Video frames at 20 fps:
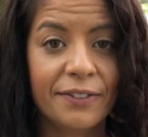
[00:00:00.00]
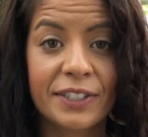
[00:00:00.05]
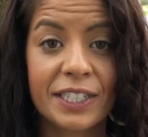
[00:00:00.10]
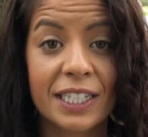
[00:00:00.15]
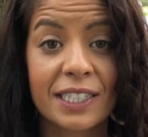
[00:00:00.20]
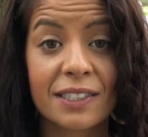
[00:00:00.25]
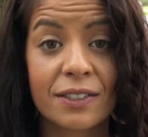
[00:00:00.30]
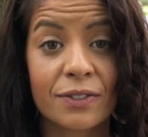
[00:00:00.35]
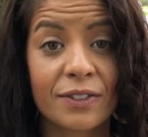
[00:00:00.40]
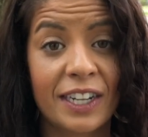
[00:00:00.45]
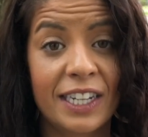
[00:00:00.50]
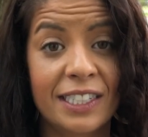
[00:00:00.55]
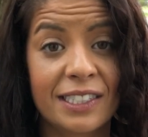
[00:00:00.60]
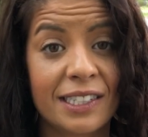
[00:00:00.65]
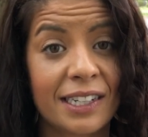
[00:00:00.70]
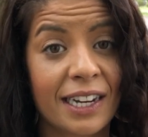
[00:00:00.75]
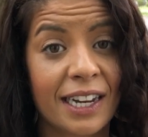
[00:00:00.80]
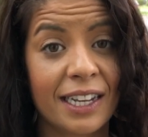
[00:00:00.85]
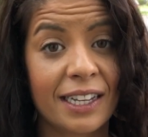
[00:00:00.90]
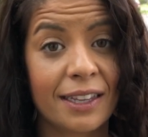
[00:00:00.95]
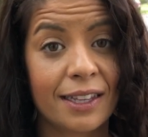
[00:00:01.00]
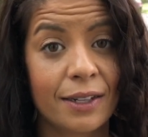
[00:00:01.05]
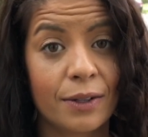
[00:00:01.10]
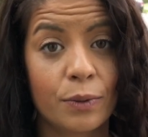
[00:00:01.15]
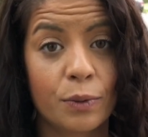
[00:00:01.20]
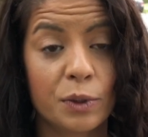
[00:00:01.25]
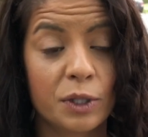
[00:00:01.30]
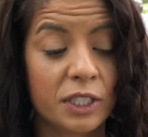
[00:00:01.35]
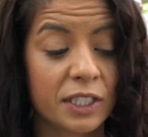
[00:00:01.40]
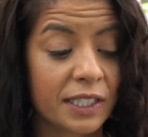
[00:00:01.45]
it doesn't rain tonight, then
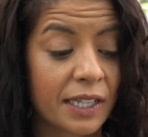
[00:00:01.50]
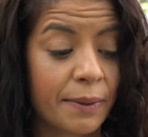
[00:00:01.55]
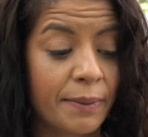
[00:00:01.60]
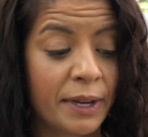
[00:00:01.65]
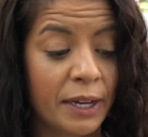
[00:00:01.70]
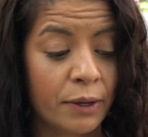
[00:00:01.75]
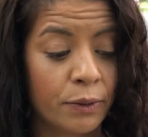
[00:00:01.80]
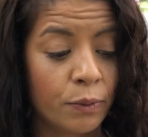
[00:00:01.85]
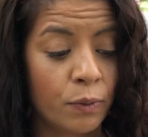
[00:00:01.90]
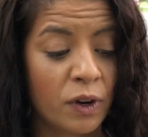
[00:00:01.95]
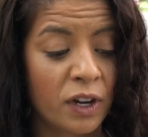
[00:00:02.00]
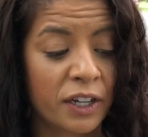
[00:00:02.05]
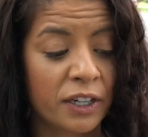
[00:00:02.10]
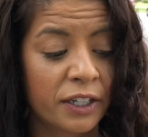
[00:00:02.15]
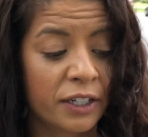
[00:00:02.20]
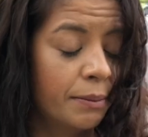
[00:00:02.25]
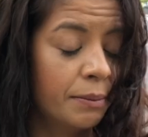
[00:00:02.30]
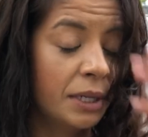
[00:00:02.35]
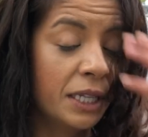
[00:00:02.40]
we'll just come out and water